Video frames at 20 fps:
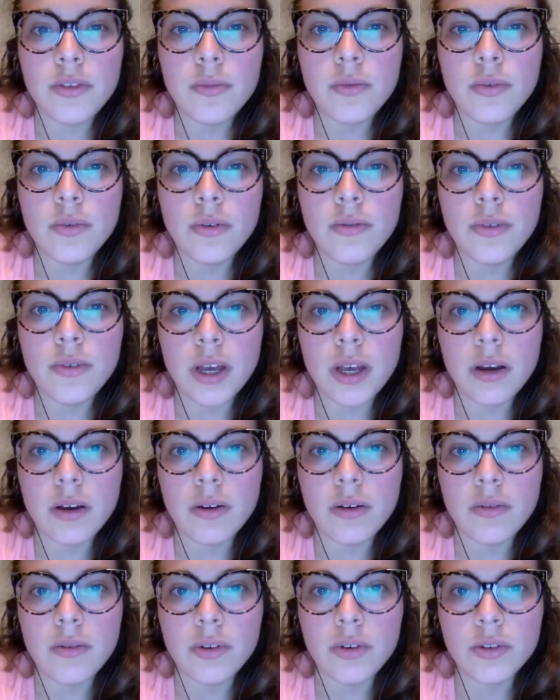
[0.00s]
pour
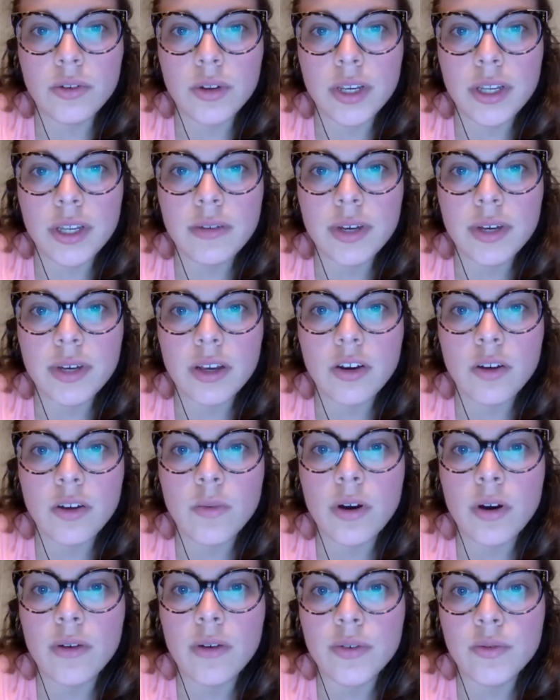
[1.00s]
faire votre livre, et
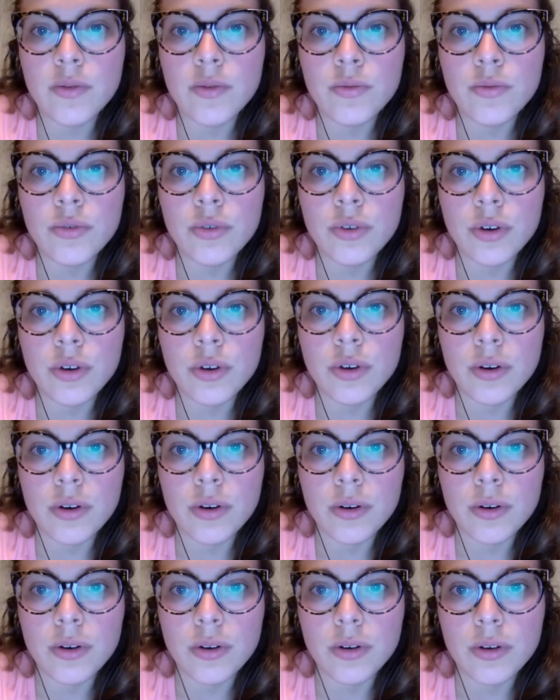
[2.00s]
comment avez-vous pu
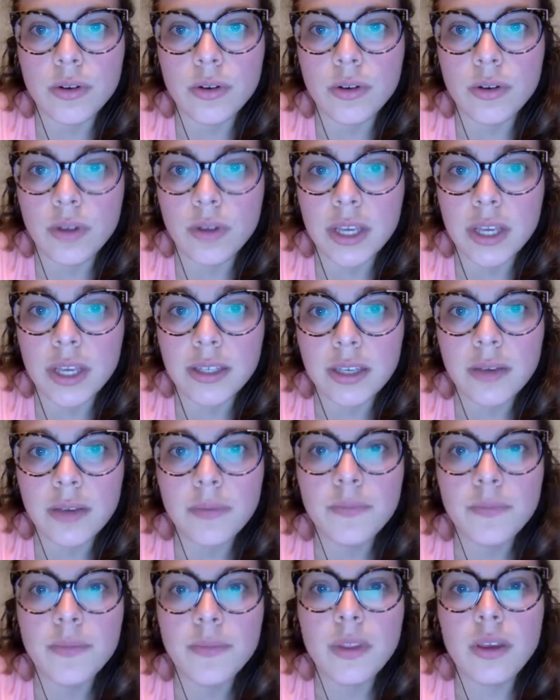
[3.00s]
l'encaisser?
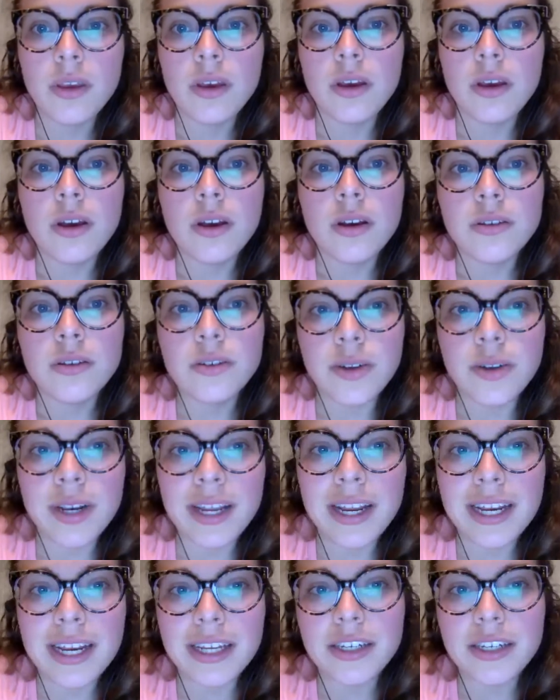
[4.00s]
So in
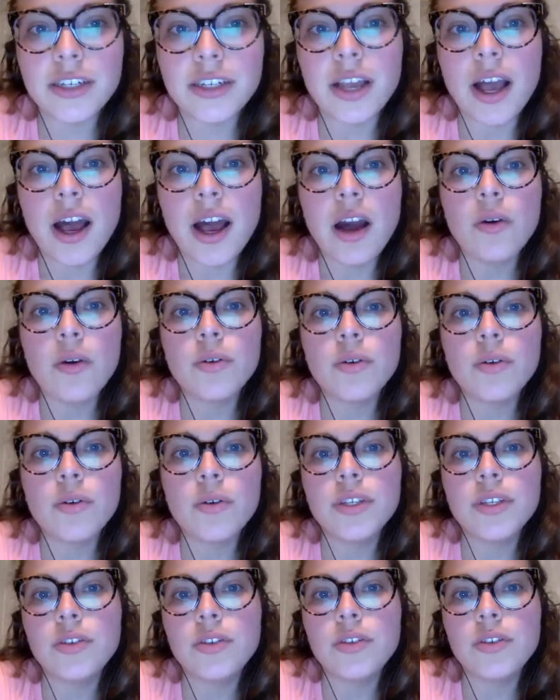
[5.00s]
English, how did
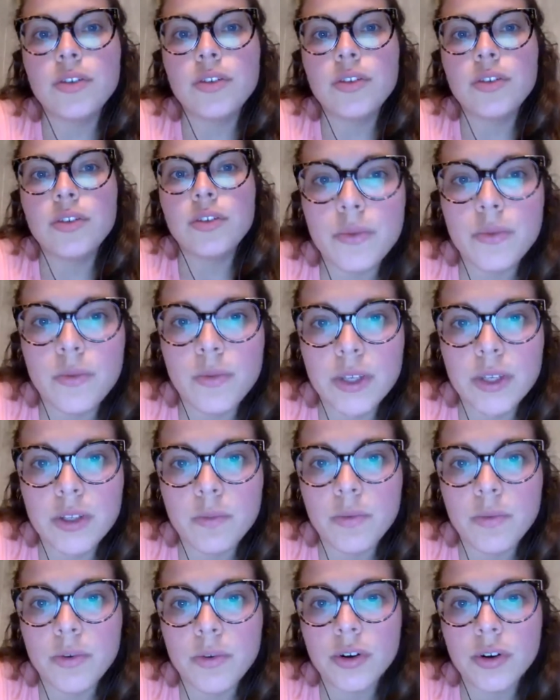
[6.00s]
you cope with
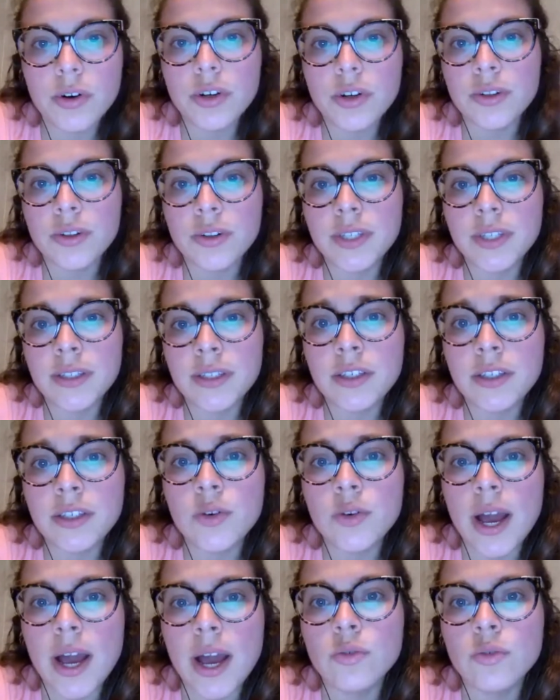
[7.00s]
the porn content you
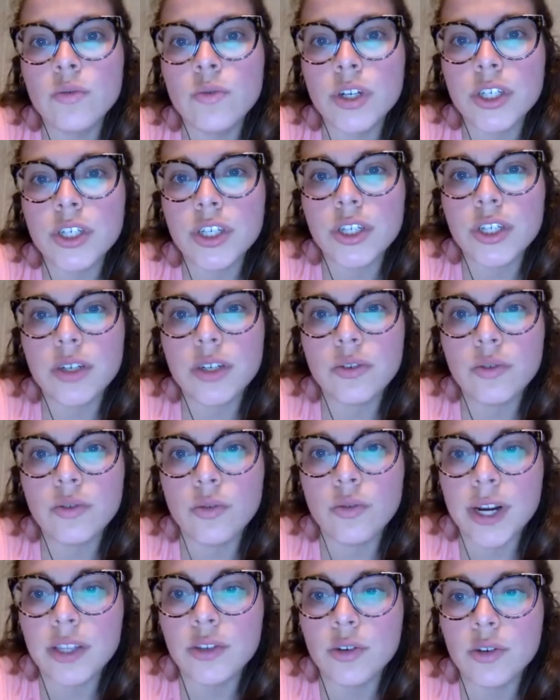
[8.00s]
had to watch
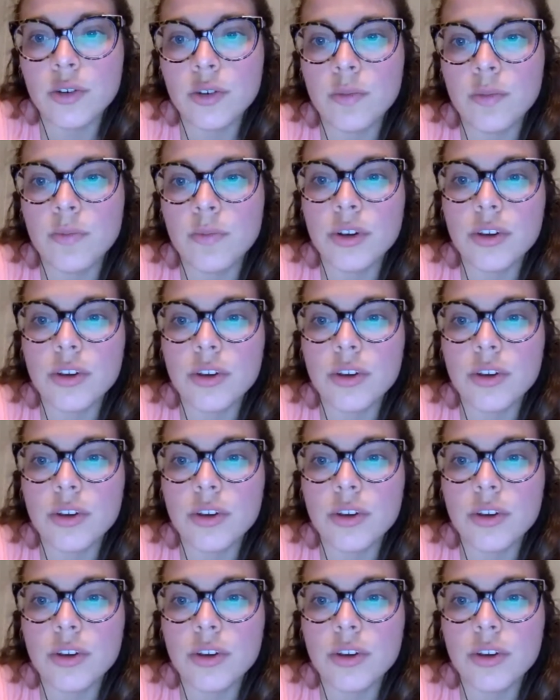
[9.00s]
to write your book?